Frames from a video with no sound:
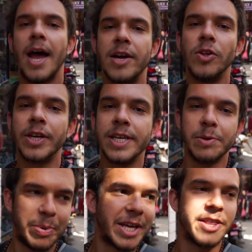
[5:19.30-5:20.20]
Haggling is
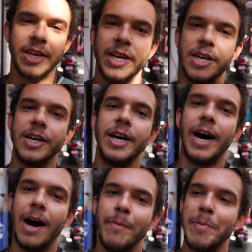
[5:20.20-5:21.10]
a big thing here.
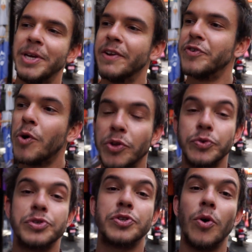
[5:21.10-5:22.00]
I mean, if you go
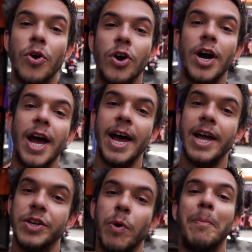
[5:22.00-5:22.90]
into a store
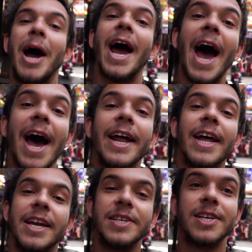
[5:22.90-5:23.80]
and you want to buy a hat
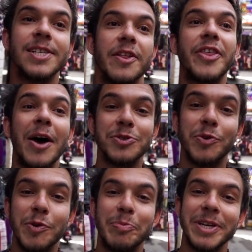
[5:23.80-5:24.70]
and he says
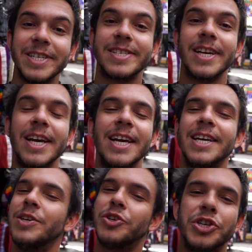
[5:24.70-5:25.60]
1,000 rupees,
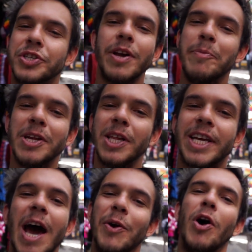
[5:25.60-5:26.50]
you should just immediately
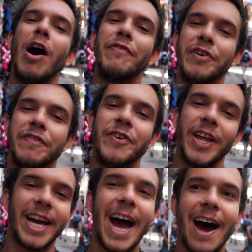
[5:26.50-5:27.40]
counter offer for
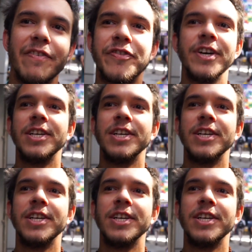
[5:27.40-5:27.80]
like half.